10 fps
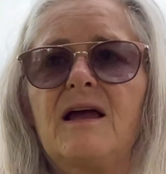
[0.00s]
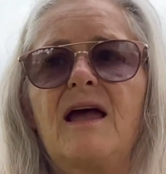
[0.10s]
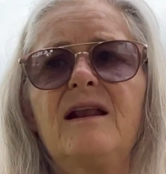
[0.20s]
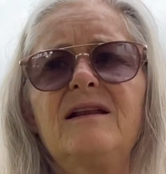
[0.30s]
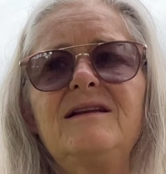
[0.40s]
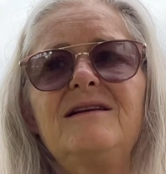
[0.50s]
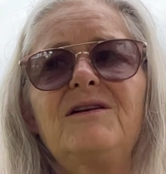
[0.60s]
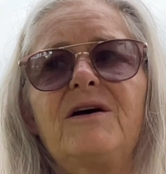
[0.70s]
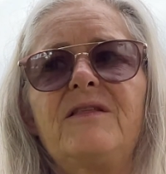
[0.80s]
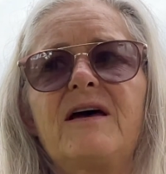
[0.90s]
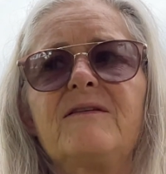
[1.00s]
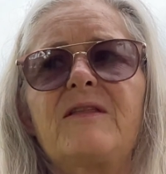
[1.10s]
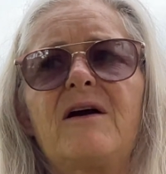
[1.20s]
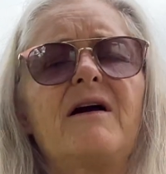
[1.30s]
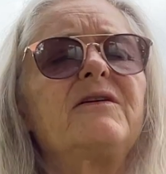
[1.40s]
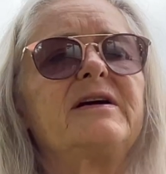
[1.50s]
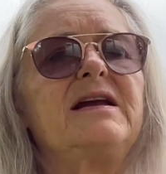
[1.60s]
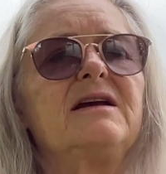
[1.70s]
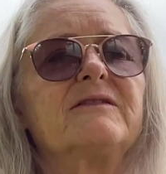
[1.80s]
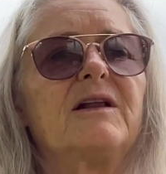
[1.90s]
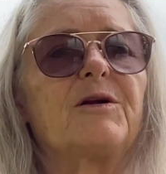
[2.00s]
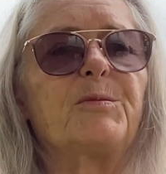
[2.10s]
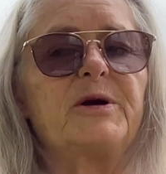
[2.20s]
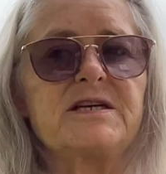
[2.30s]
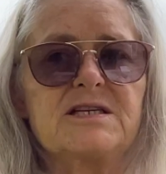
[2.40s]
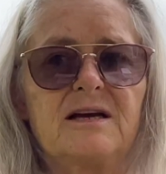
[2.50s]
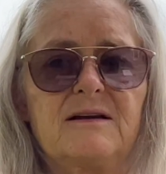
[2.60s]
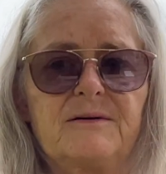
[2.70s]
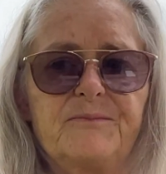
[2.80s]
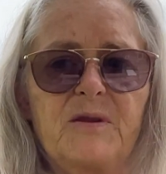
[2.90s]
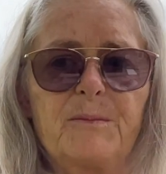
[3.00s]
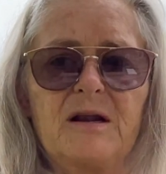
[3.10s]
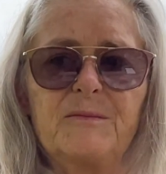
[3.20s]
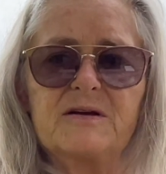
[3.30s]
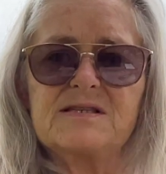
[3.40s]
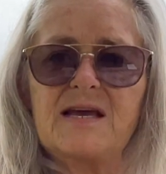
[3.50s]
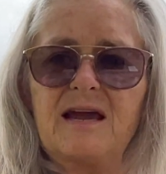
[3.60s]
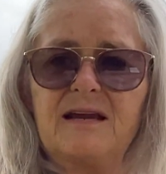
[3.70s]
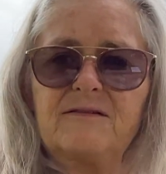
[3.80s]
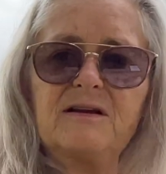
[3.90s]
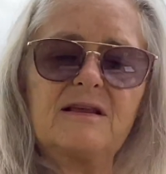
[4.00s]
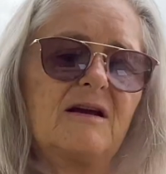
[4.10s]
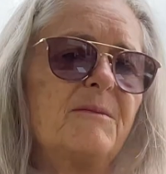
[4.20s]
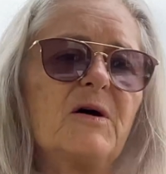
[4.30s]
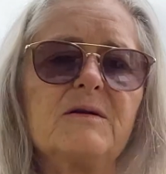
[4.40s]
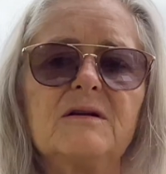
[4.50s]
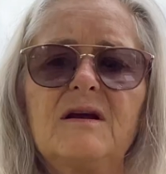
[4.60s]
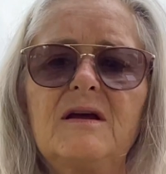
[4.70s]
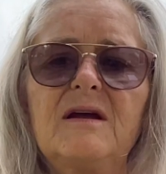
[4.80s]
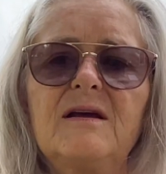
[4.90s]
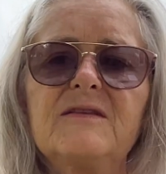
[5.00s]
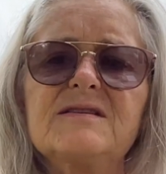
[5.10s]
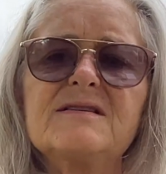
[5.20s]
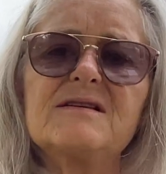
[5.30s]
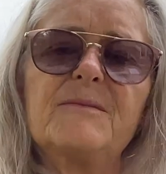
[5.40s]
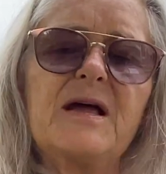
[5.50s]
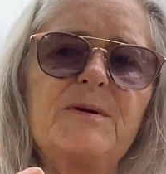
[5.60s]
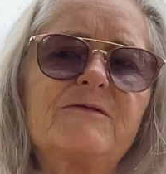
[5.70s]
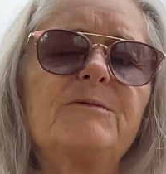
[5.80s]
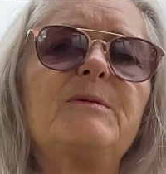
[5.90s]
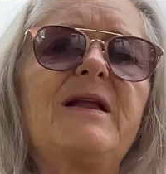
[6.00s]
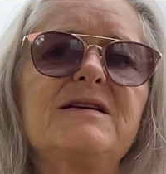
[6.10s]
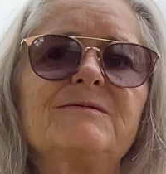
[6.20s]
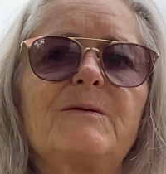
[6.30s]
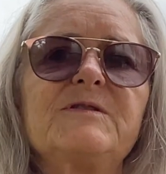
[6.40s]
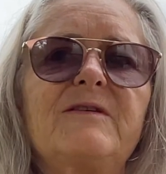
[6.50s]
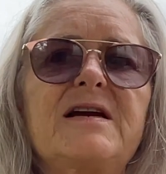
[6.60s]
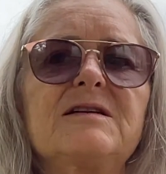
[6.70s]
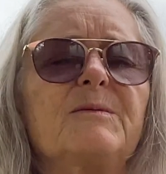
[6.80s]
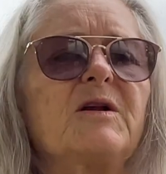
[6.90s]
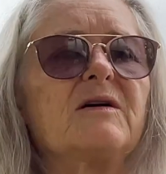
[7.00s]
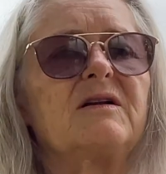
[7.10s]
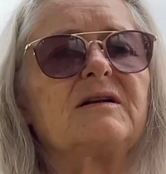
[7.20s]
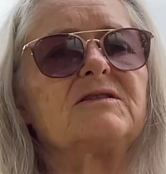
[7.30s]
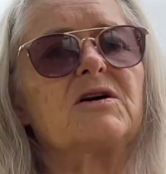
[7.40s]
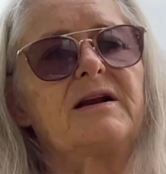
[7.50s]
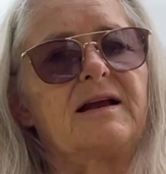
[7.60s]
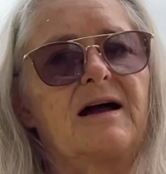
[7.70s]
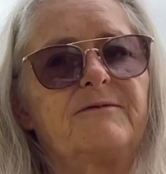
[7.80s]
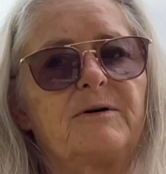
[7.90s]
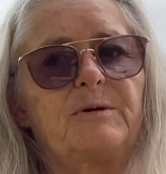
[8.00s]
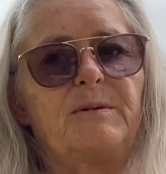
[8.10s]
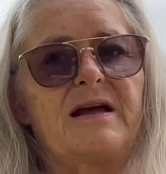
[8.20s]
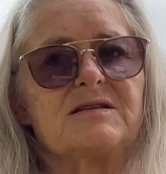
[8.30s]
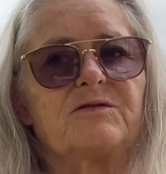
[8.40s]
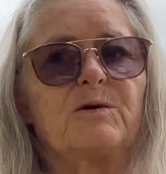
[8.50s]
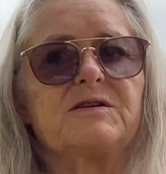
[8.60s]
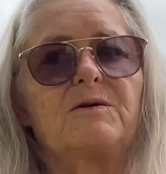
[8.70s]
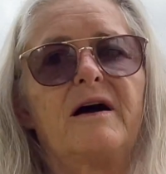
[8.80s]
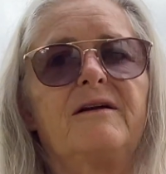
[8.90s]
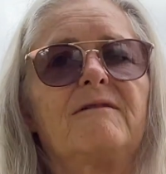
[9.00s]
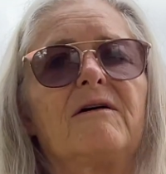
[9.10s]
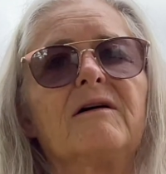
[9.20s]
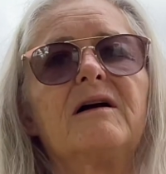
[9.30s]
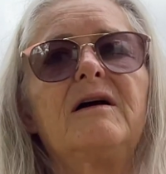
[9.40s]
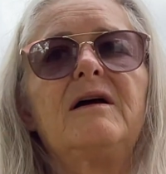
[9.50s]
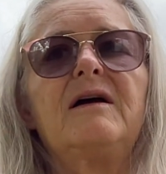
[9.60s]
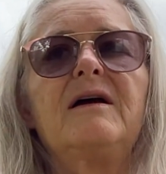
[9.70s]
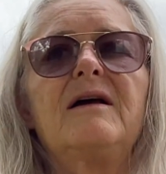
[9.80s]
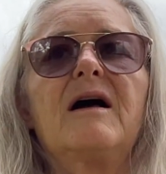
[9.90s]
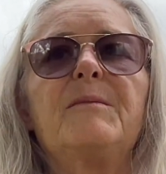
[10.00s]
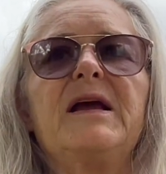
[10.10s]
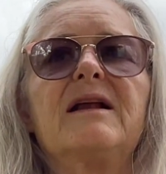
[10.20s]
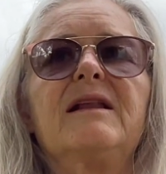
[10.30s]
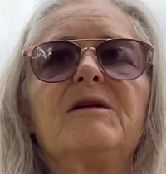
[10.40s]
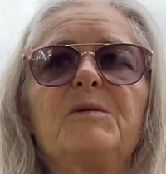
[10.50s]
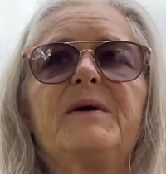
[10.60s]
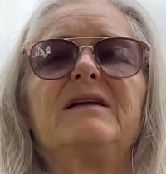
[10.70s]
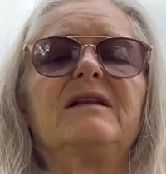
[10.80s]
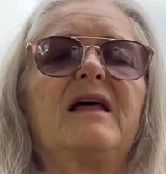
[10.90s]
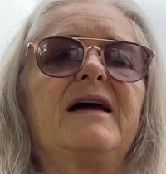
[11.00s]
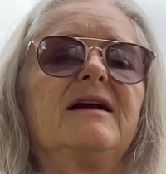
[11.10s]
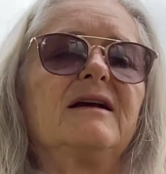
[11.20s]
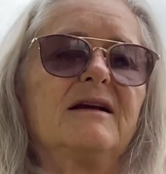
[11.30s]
and they're under a heck of a lot of pressure. I mean, I'm not saying everything, I'm coming from a place of observation. I'm not trying to come from a place of what's right and wrong. I mean, a little bit like